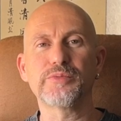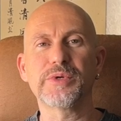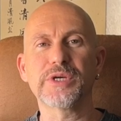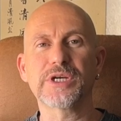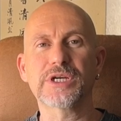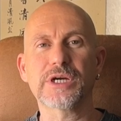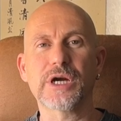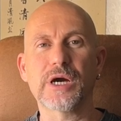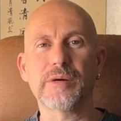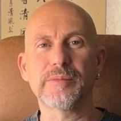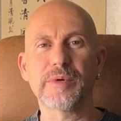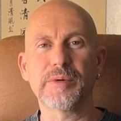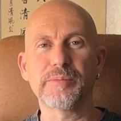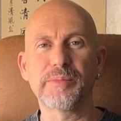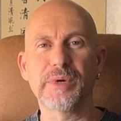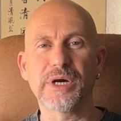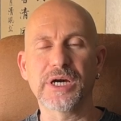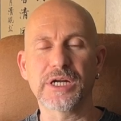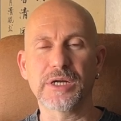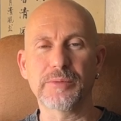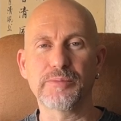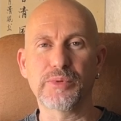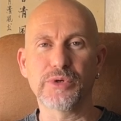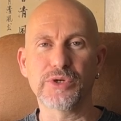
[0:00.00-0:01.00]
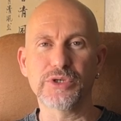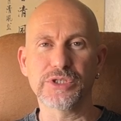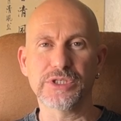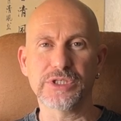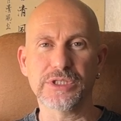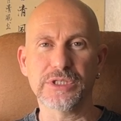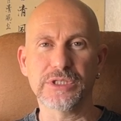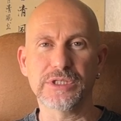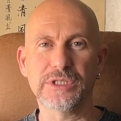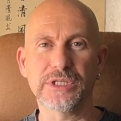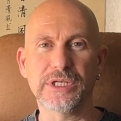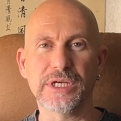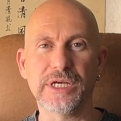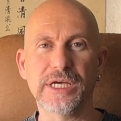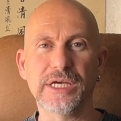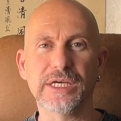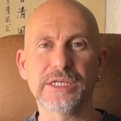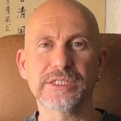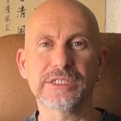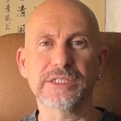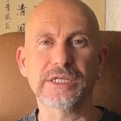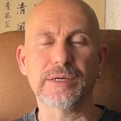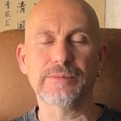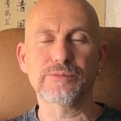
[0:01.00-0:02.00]
become a better person
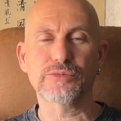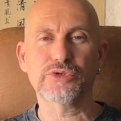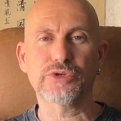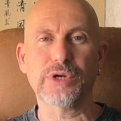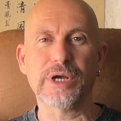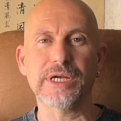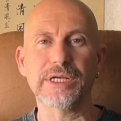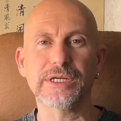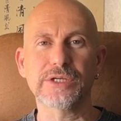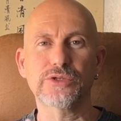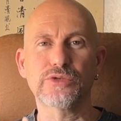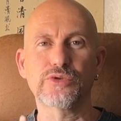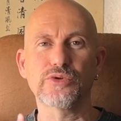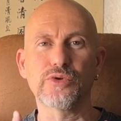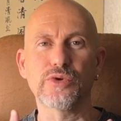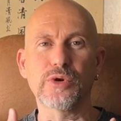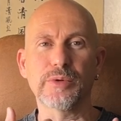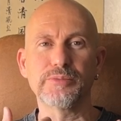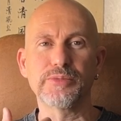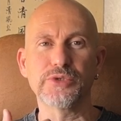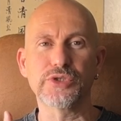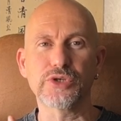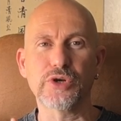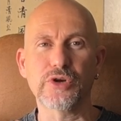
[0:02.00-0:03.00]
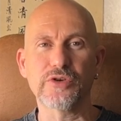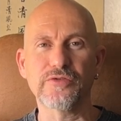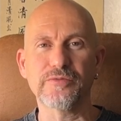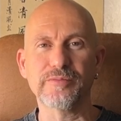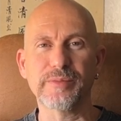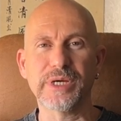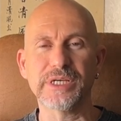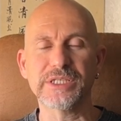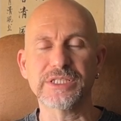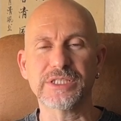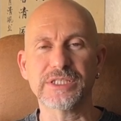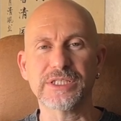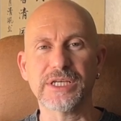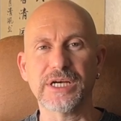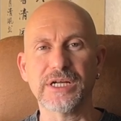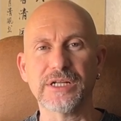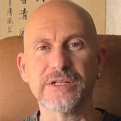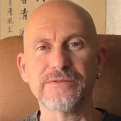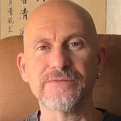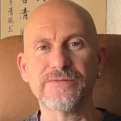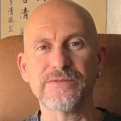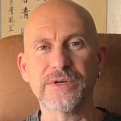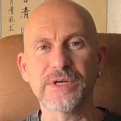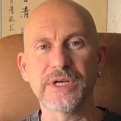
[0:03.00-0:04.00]
as I'm trying to observe
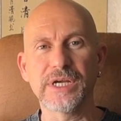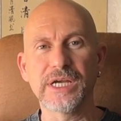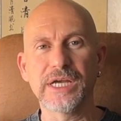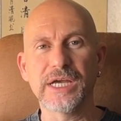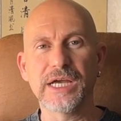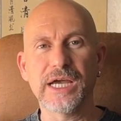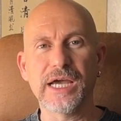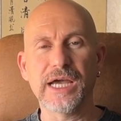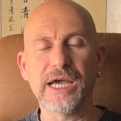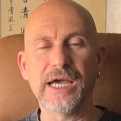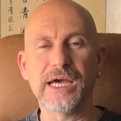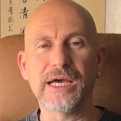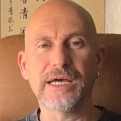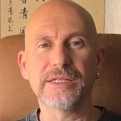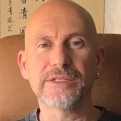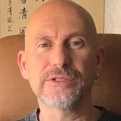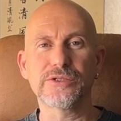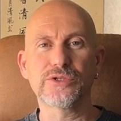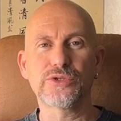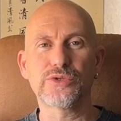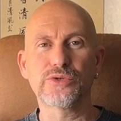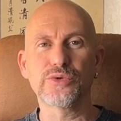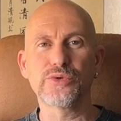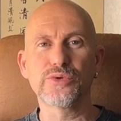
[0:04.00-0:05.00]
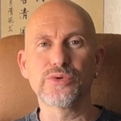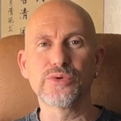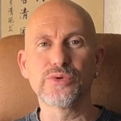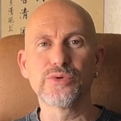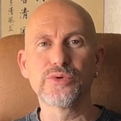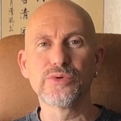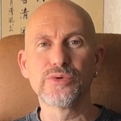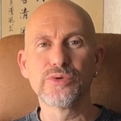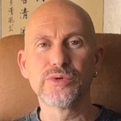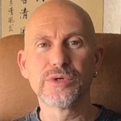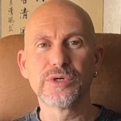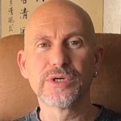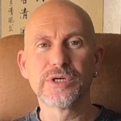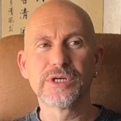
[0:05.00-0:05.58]
myself and to